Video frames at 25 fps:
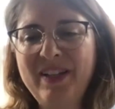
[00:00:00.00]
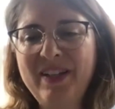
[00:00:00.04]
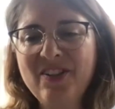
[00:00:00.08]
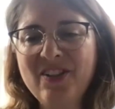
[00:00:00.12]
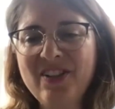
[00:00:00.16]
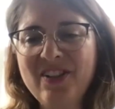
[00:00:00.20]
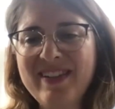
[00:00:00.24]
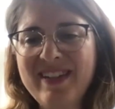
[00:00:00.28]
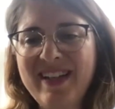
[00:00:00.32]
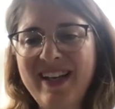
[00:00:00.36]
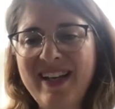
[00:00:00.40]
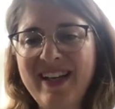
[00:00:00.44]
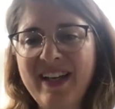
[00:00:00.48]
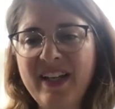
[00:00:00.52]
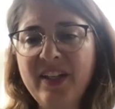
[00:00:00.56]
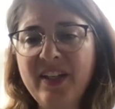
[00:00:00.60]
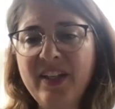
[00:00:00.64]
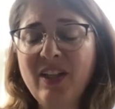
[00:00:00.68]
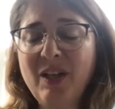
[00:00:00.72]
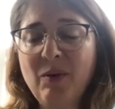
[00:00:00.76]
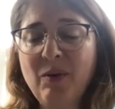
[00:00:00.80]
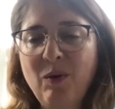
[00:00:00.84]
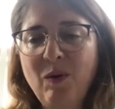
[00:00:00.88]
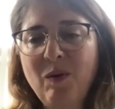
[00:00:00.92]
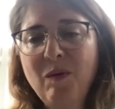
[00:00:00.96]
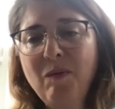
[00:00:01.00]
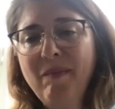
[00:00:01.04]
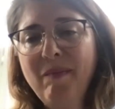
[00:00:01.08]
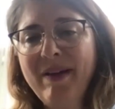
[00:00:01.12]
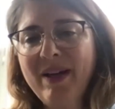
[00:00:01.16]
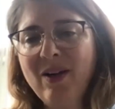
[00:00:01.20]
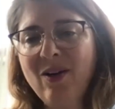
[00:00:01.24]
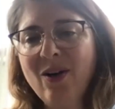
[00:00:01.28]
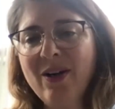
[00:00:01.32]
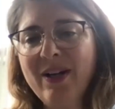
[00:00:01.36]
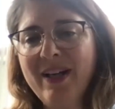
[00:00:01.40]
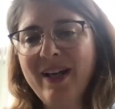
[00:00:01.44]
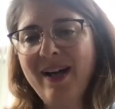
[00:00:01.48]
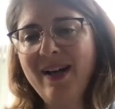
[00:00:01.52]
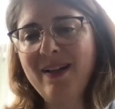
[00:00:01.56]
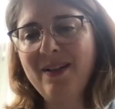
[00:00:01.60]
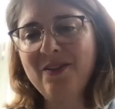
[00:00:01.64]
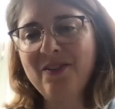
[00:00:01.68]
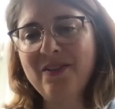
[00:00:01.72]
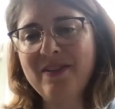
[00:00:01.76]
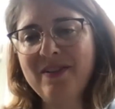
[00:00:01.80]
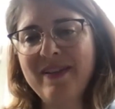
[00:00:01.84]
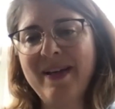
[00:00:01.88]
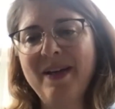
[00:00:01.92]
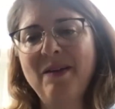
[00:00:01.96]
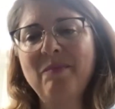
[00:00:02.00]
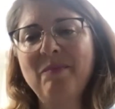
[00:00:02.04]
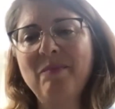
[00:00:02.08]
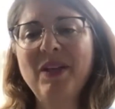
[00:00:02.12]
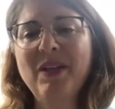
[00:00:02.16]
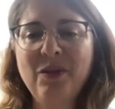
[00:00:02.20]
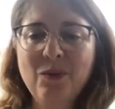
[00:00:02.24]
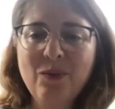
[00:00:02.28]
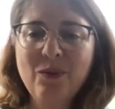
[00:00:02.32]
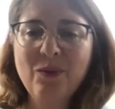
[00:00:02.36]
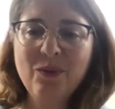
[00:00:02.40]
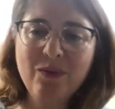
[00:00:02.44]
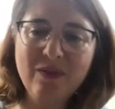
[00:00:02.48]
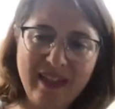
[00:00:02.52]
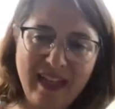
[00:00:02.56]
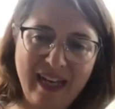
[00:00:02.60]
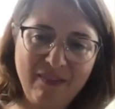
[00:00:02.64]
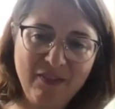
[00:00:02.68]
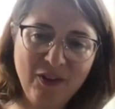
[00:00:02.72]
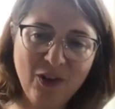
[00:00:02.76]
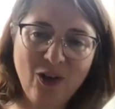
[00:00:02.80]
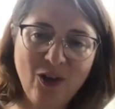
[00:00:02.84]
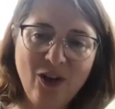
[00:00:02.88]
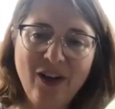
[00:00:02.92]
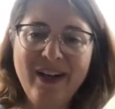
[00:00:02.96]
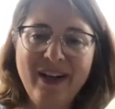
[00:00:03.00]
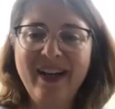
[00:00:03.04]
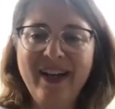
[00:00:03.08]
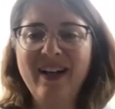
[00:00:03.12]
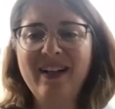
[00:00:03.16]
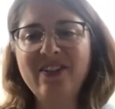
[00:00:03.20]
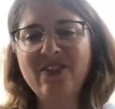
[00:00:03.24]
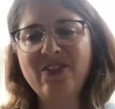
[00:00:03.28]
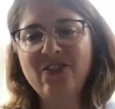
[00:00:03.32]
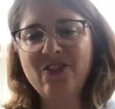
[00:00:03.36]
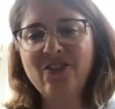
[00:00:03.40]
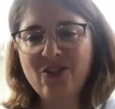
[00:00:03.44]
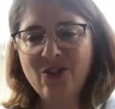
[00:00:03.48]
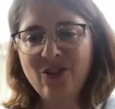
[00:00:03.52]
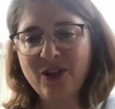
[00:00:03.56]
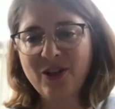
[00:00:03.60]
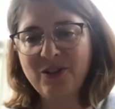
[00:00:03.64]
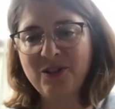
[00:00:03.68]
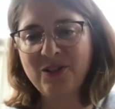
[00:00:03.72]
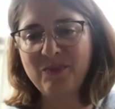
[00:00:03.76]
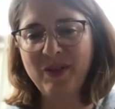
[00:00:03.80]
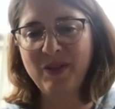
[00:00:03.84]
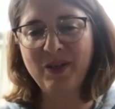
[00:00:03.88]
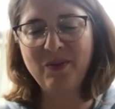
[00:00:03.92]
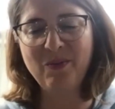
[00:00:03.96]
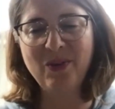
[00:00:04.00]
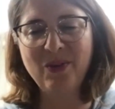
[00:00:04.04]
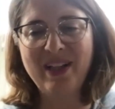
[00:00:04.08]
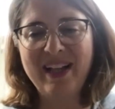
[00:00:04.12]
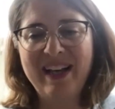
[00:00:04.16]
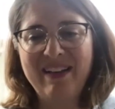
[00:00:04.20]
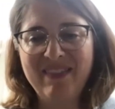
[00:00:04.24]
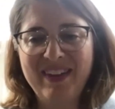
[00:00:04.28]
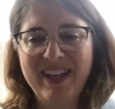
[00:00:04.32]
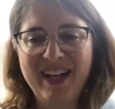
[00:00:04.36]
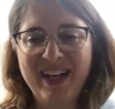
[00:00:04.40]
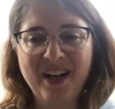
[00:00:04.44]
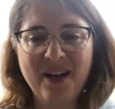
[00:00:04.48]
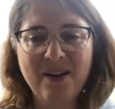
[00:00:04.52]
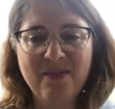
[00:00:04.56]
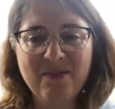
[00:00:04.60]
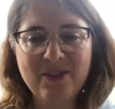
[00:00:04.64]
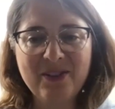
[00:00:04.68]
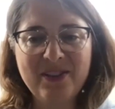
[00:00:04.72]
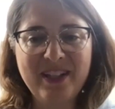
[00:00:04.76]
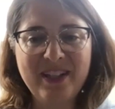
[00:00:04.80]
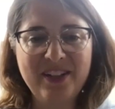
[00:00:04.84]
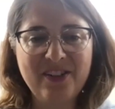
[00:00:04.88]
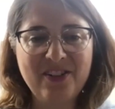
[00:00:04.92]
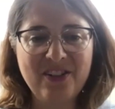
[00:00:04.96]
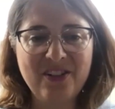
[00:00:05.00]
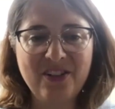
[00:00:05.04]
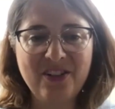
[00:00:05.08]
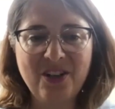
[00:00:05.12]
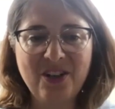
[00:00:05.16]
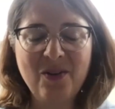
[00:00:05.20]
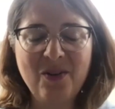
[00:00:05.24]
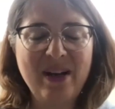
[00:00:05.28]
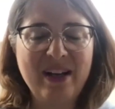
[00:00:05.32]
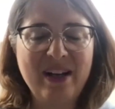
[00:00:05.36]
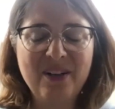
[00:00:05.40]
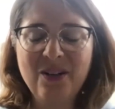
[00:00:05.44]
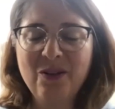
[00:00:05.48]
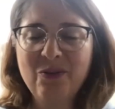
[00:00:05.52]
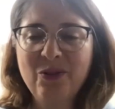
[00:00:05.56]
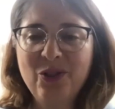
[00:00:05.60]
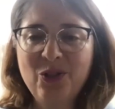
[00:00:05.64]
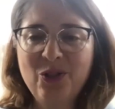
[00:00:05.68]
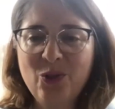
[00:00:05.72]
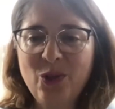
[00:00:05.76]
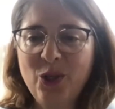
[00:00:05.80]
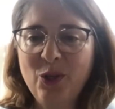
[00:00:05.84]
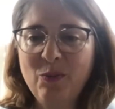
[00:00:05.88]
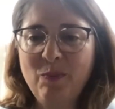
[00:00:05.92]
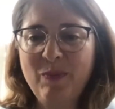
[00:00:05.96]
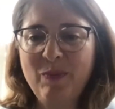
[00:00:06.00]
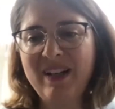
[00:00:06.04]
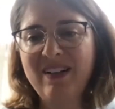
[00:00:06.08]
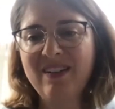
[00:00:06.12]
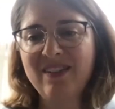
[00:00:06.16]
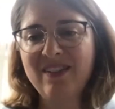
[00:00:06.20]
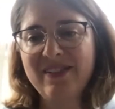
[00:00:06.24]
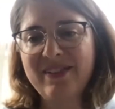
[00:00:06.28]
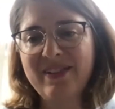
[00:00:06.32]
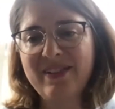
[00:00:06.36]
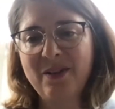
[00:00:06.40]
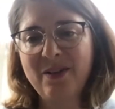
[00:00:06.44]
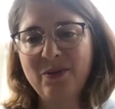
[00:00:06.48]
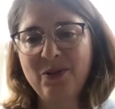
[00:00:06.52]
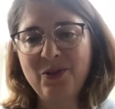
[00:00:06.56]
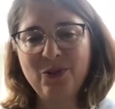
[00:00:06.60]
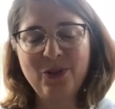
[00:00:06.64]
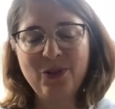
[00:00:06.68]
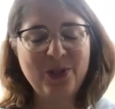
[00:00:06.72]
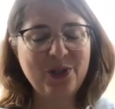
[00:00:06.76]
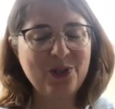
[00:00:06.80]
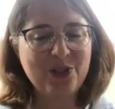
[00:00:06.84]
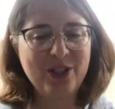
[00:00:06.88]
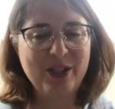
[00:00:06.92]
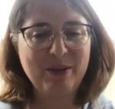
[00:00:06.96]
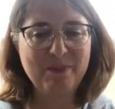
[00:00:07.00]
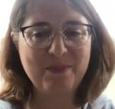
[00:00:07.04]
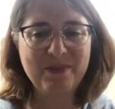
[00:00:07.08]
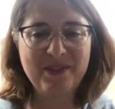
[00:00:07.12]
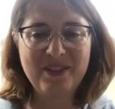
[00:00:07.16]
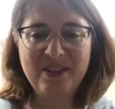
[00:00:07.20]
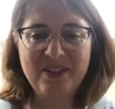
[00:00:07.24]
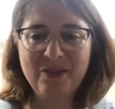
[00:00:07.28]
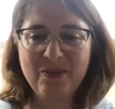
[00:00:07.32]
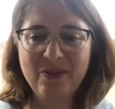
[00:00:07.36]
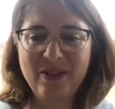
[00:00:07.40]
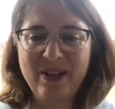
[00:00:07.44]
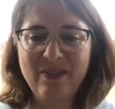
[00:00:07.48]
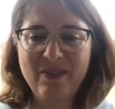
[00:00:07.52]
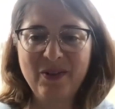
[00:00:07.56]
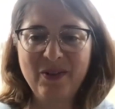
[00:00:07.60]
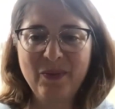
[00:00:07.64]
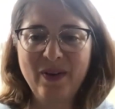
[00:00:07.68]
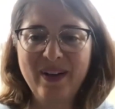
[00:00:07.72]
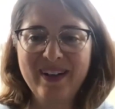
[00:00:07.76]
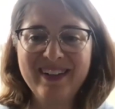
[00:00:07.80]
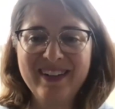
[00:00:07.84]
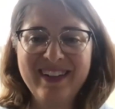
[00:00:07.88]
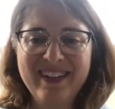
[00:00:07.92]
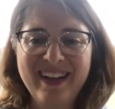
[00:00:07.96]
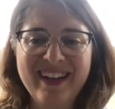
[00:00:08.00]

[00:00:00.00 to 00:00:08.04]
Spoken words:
patients like. And they're like, well, what will my cardiologist say? I'm like, you have your cardiologist talk to me and we'll have that conversation. Go enjoy your pickles, go enjoy your chips, do whatever you want.